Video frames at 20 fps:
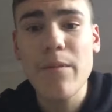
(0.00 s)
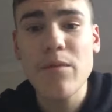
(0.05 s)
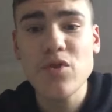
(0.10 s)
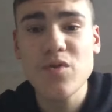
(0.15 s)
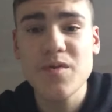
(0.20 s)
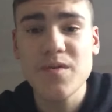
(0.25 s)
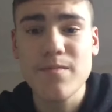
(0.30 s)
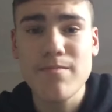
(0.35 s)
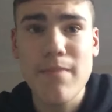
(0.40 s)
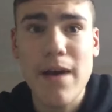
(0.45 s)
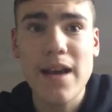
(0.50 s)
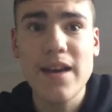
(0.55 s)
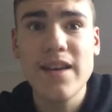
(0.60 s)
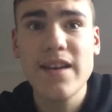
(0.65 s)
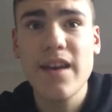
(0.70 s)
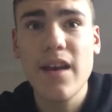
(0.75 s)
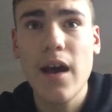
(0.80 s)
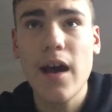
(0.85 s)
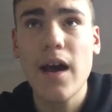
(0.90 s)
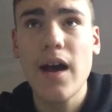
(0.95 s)
which was
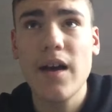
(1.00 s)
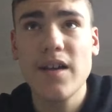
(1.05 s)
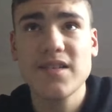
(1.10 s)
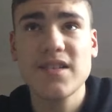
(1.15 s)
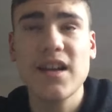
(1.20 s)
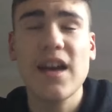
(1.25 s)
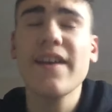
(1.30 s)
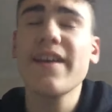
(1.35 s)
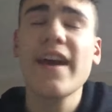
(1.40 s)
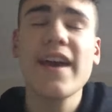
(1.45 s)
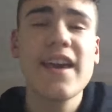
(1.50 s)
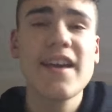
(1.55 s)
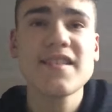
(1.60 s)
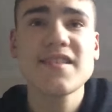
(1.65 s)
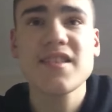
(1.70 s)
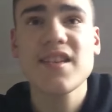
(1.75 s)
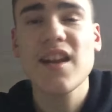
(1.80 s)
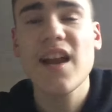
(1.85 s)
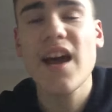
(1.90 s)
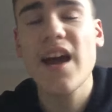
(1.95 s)
Sunday
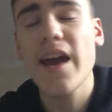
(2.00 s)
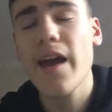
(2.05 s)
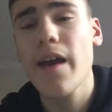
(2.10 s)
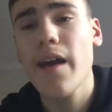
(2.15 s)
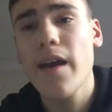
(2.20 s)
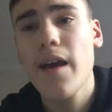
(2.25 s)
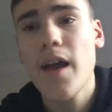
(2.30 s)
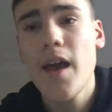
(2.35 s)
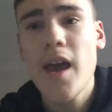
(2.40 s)
yesterday.